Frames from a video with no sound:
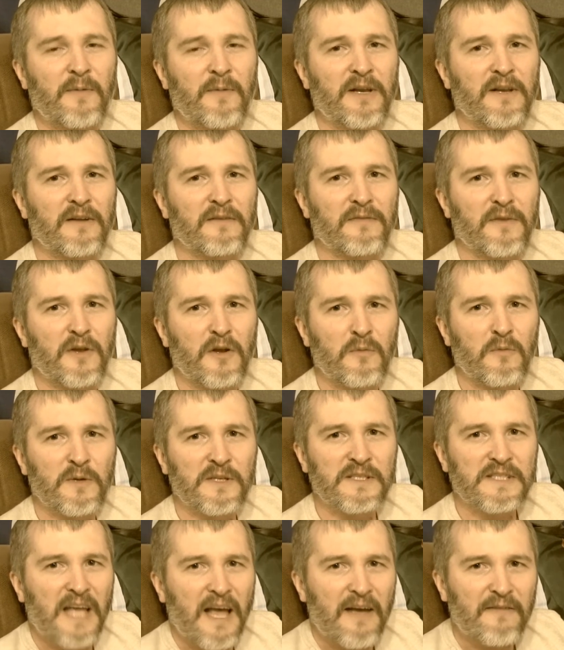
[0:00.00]
I mean, if
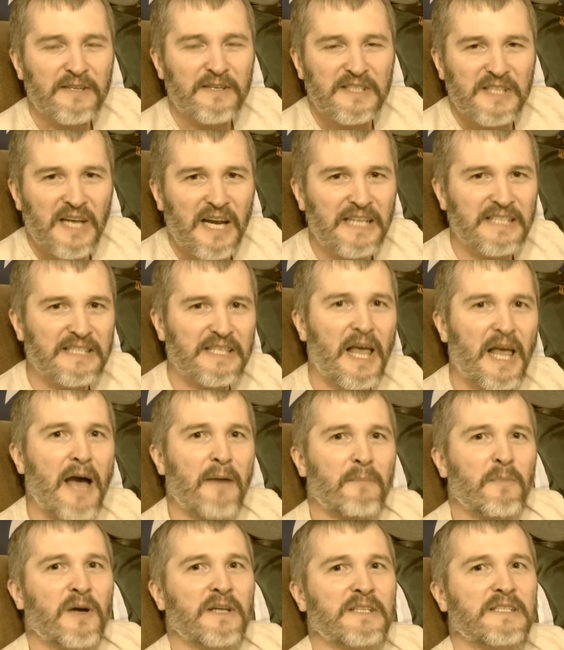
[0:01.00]
humans haven't changed
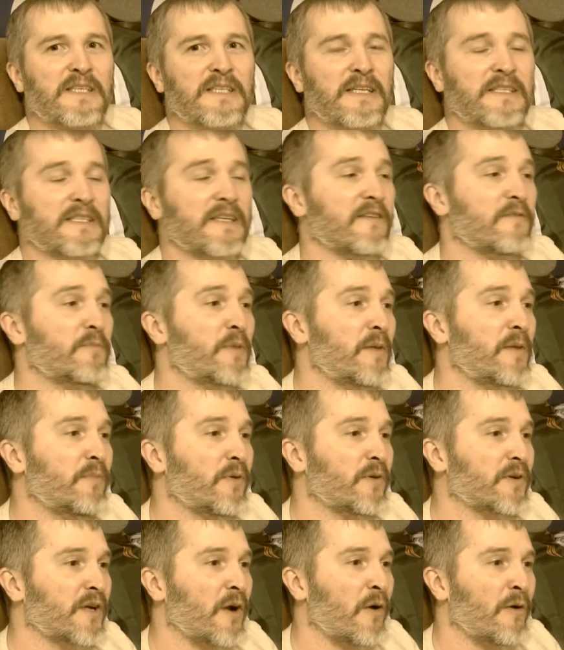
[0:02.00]
that much since then, if
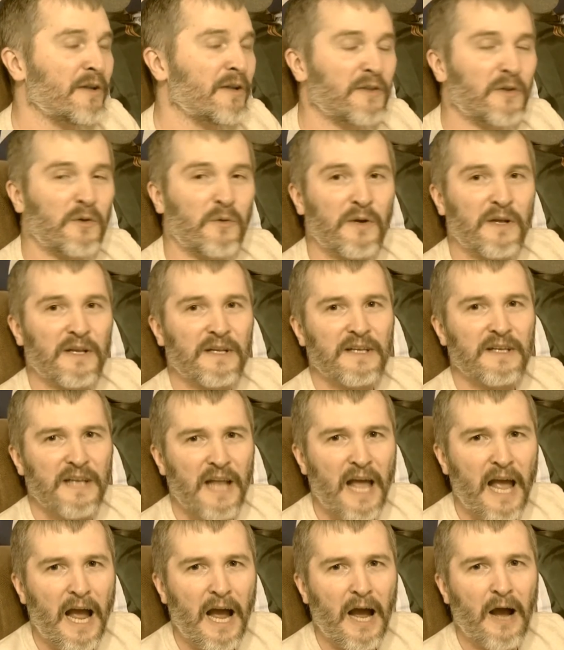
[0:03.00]
people are going through it
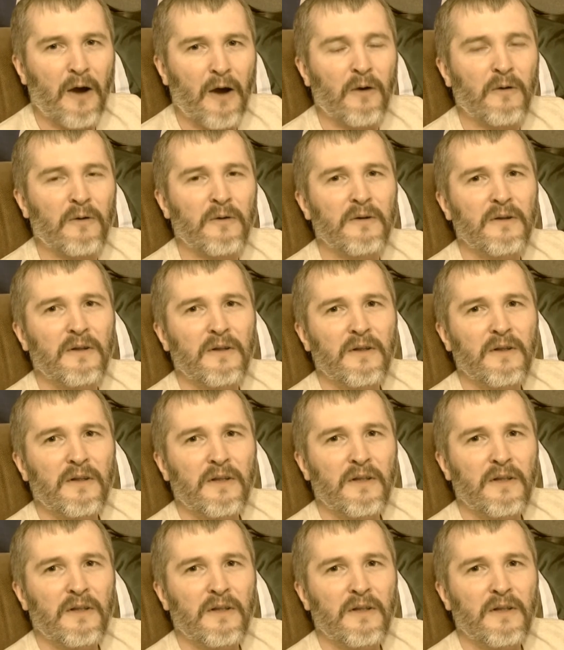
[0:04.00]
now,